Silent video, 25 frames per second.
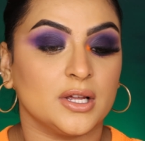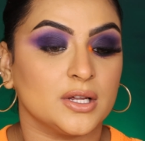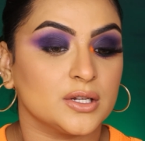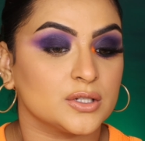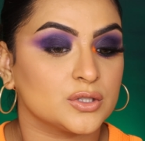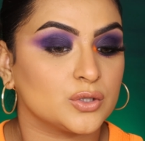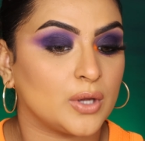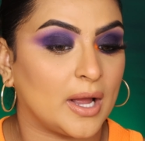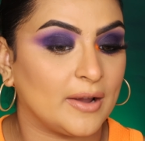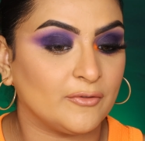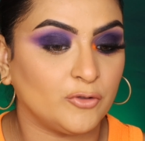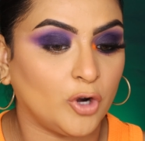
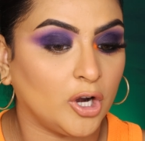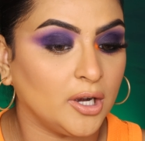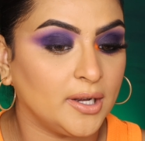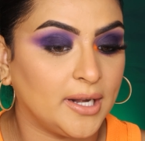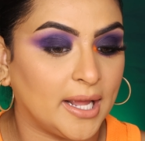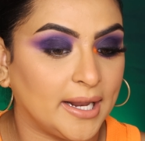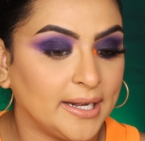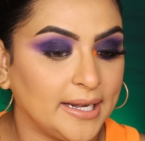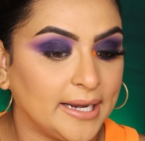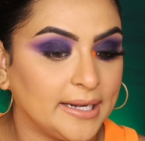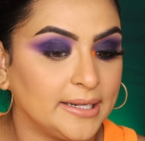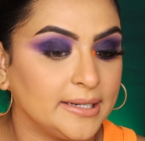So I've not
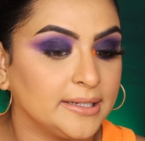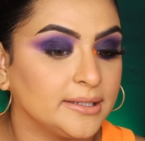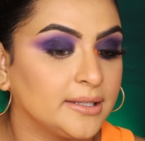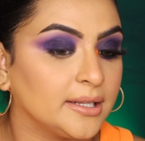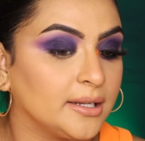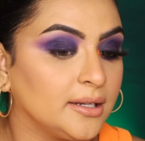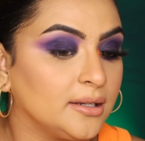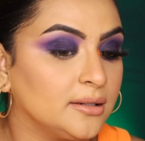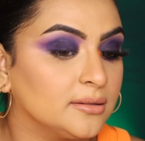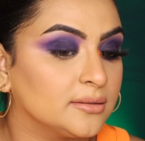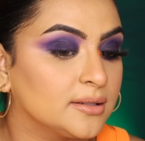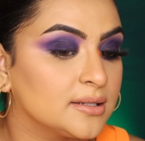done
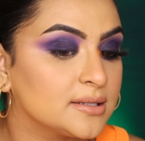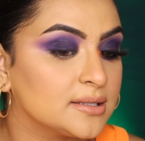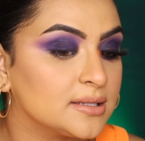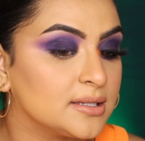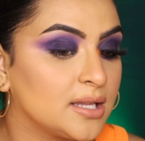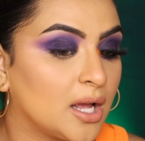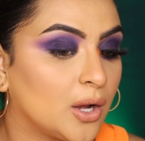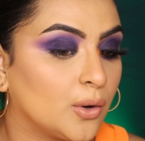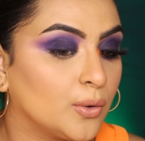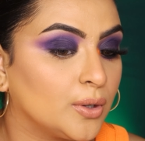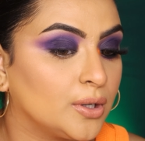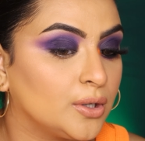anything. This is
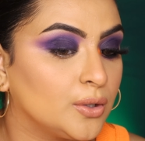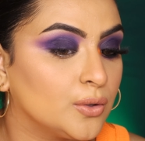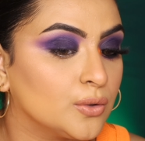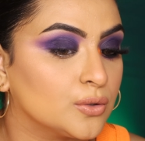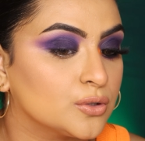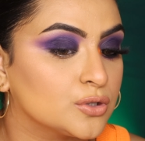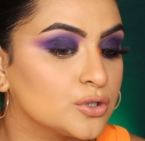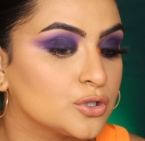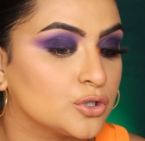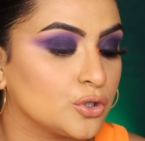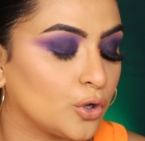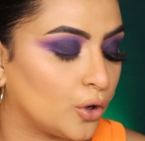how it
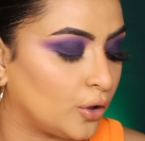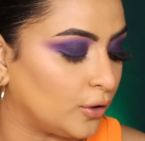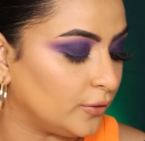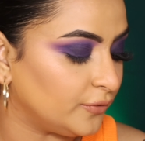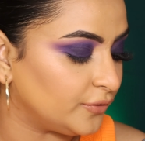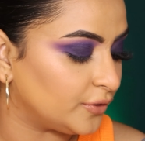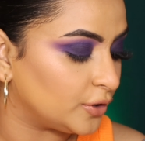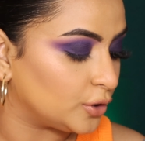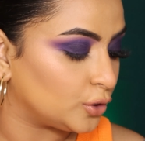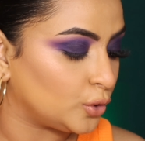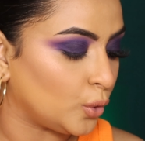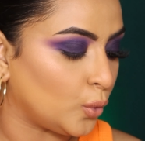looks soft.